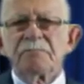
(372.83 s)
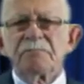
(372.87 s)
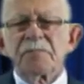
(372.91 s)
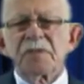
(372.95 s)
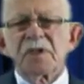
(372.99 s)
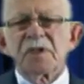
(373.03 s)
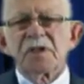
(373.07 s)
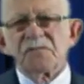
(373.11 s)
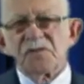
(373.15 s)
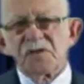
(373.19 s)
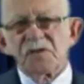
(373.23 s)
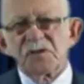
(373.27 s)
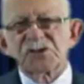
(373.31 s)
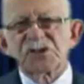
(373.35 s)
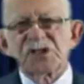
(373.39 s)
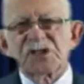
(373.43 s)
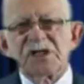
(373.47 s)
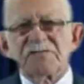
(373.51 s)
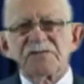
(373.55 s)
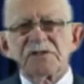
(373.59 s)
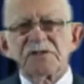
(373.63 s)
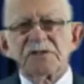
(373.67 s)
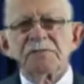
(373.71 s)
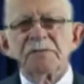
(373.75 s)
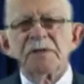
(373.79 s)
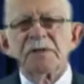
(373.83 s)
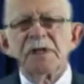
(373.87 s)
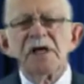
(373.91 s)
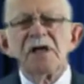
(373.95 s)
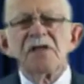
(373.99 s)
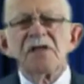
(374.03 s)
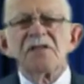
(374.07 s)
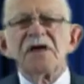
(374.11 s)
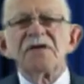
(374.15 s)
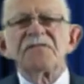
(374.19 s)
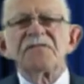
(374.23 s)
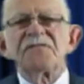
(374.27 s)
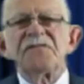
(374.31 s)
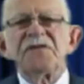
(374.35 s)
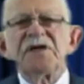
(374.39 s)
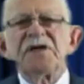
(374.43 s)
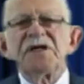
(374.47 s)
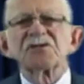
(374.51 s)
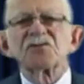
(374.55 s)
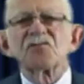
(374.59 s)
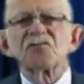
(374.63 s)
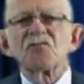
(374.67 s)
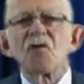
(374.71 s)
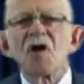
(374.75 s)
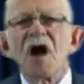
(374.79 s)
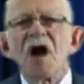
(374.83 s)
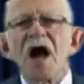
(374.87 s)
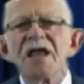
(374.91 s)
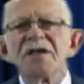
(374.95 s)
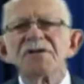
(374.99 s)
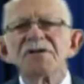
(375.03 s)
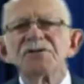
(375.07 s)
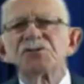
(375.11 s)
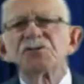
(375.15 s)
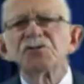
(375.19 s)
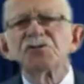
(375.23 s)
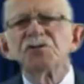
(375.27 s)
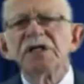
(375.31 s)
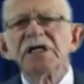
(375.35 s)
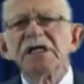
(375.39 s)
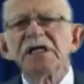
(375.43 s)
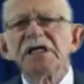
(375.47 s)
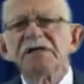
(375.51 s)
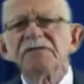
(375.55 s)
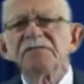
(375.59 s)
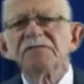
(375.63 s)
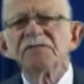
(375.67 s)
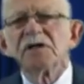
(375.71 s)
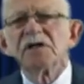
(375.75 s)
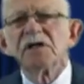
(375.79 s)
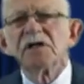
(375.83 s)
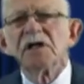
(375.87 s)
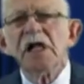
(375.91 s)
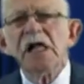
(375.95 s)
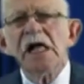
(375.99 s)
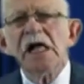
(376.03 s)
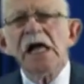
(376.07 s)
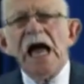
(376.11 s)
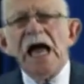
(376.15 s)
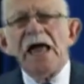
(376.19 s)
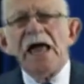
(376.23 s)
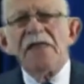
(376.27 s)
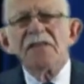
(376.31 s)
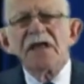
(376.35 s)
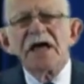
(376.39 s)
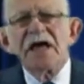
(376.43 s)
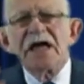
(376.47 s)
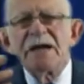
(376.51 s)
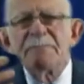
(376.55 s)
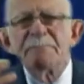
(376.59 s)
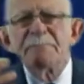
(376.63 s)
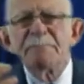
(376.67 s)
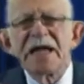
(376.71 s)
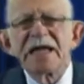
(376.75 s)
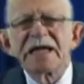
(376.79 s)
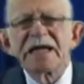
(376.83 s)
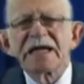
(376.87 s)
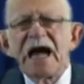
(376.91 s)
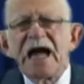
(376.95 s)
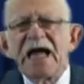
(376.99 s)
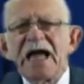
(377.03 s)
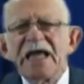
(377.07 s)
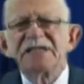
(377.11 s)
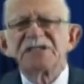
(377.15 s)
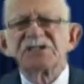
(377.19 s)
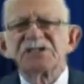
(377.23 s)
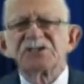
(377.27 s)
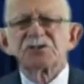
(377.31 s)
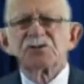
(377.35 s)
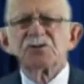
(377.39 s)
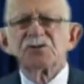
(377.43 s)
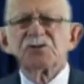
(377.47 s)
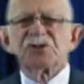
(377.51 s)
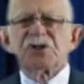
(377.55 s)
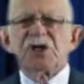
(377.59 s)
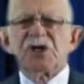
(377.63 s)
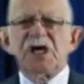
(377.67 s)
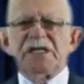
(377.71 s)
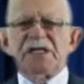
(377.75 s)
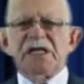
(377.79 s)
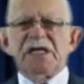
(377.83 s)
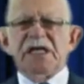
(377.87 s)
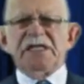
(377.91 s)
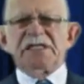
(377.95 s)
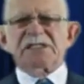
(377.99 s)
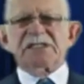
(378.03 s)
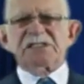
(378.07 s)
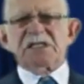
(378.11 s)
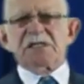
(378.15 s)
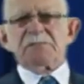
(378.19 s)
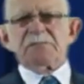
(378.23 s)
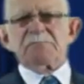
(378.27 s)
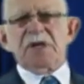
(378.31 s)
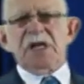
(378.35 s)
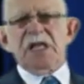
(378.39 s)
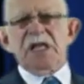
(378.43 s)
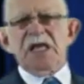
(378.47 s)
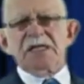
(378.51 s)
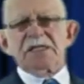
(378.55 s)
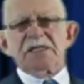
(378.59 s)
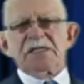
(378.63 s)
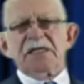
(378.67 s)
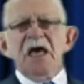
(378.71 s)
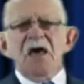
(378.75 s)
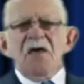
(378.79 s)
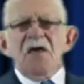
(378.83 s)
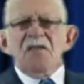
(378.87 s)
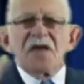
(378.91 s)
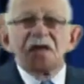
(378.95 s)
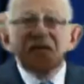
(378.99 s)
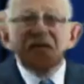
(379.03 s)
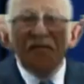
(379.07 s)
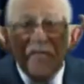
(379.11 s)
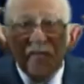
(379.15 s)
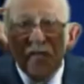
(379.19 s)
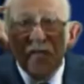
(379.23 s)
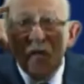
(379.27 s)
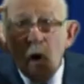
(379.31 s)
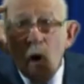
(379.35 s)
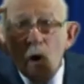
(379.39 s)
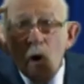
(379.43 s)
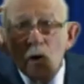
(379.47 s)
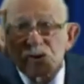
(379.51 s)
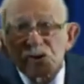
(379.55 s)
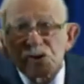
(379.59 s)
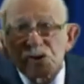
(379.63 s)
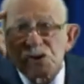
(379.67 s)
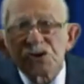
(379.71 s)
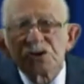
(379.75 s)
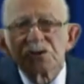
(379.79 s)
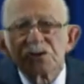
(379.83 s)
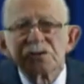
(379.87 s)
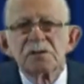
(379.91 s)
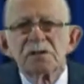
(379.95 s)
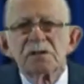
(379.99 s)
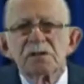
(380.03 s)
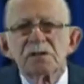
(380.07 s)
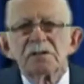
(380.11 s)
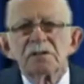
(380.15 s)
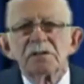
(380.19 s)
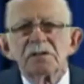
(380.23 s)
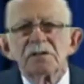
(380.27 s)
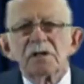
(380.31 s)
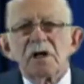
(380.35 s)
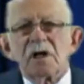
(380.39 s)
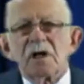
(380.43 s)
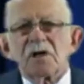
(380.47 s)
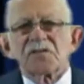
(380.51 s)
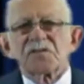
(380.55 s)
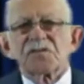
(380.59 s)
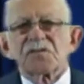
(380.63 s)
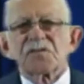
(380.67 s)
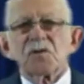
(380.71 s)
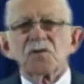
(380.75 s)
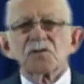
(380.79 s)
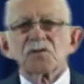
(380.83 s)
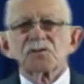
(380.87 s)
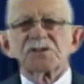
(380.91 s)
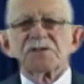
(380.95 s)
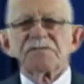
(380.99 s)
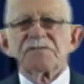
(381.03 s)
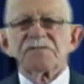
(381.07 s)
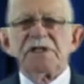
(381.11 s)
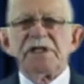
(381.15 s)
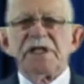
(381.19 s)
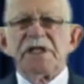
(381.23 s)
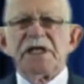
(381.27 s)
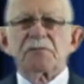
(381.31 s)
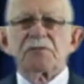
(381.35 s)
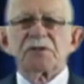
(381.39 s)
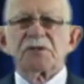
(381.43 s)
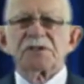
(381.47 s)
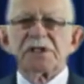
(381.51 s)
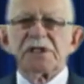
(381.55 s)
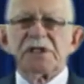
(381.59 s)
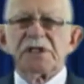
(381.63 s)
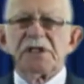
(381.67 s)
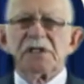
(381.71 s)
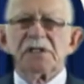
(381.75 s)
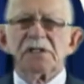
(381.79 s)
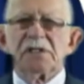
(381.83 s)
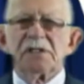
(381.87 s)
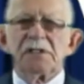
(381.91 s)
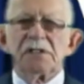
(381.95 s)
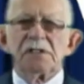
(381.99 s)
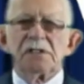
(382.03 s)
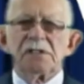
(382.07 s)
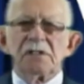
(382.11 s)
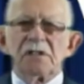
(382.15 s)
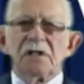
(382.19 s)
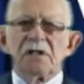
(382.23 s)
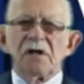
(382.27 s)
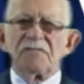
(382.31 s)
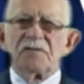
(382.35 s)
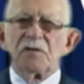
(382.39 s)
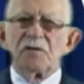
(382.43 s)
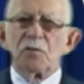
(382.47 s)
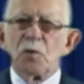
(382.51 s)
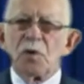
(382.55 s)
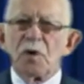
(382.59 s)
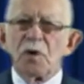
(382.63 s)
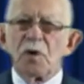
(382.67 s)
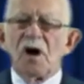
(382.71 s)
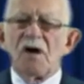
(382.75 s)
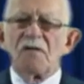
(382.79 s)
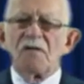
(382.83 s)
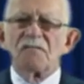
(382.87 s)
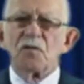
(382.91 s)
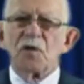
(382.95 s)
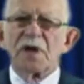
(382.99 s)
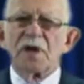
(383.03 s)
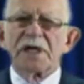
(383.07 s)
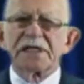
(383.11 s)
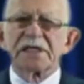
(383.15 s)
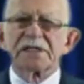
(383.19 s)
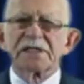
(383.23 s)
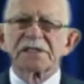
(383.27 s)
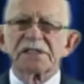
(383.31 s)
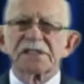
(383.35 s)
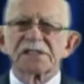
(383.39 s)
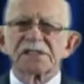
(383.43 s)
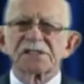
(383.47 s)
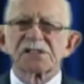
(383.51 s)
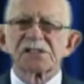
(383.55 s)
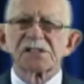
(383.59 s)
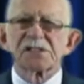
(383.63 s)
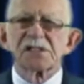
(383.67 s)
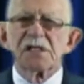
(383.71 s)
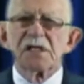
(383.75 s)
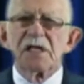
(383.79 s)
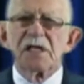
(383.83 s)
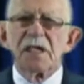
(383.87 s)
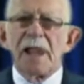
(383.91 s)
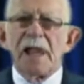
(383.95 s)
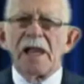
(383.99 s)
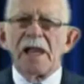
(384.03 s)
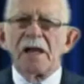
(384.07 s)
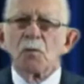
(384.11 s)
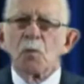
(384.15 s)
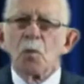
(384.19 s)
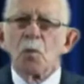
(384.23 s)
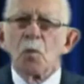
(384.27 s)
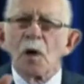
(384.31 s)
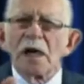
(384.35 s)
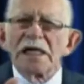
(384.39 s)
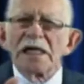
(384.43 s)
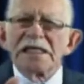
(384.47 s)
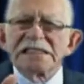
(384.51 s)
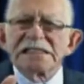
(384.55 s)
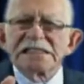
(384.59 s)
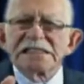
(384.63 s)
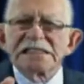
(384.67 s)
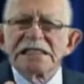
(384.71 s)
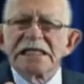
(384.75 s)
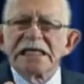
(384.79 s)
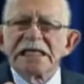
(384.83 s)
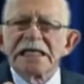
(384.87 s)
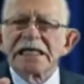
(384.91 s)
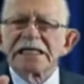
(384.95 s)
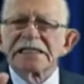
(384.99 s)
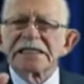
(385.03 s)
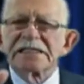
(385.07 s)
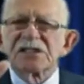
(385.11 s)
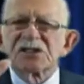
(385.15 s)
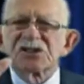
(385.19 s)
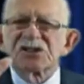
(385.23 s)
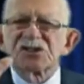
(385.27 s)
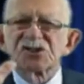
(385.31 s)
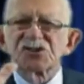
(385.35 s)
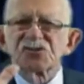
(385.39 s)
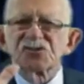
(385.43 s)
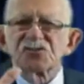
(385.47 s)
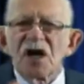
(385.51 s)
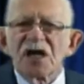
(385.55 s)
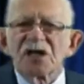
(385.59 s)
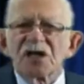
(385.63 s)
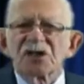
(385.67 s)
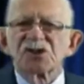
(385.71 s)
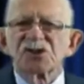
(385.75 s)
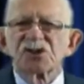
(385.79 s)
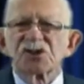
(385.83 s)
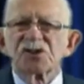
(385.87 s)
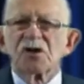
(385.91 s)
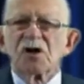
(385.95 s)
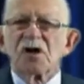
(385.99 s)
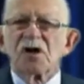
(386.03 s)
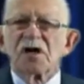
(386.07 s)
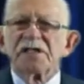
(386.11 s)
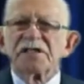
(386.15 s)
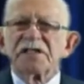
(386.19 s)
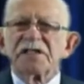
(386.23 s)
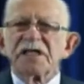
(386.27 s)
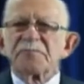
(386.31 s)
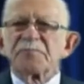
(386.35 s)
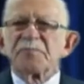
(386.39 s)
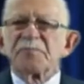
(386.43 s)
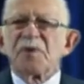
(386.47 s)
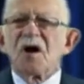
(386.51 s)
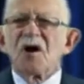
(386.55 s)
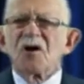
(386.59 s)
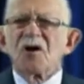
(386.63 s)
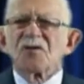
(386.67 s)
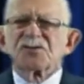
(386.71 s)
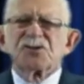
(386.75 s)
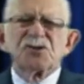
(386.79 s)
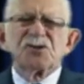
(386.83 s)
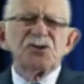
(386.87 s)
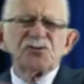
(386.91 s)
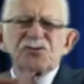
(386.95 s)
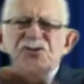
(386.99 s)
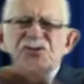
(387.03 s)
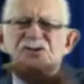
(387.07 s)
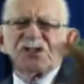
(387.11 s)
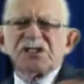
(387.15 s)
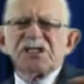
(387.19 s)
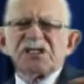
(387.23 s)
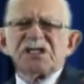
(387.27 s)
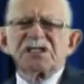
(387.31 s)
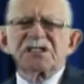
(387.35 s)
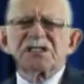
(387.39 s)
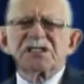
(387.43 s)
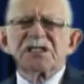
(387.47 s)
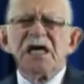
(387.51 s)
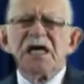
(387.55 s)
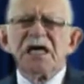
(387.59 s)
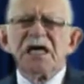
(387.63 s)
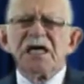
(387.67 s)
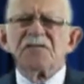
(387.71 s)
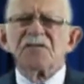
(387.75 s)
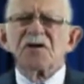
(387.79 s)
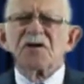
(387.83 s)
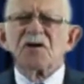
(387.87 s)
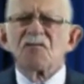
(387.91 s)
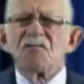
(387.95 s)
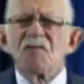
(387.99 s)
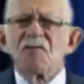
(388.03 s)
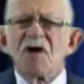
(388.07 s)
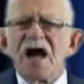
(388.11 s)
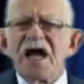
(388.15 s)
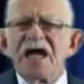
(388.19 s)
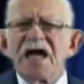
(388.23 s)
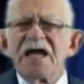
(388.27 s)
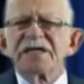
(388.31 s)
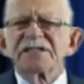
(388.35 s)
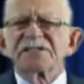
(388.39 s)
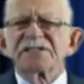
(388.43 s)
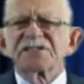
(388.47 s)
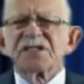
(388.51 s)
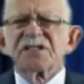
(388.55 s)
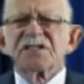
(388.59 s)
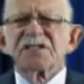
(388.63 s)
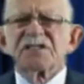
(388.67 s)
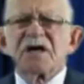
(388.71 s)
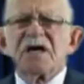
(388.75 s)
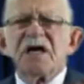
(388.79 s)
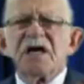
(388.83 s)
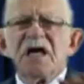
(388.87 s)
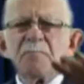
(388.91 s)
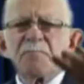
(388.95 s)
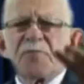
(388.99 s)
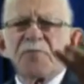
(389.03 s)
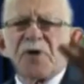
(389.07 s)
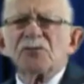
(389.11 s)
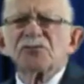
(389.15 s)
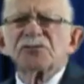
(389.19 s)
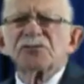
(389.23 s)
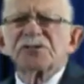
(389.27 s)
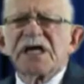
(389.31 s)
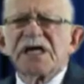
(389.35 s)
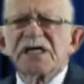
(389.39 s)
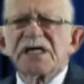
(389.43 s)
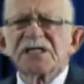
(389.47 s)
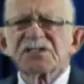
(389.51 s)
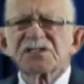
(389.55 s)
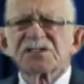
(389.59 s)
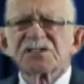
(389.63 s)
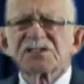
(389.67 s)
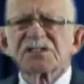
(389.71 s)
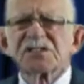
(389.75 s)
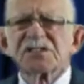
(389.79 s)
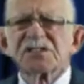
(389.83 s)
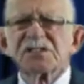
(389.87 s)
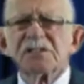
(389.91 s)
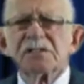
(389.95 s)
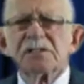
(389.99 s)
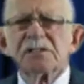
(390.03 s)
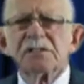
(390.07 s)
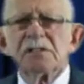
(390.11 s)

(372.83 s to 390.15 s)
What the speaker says: Verse 7, their feet run to evil, and they make haste to shed innocent blood. Their thoughts are thoughts of iniquity, of wickedness, and wasting and destruction are in their paths. You see it in the riots and the protests.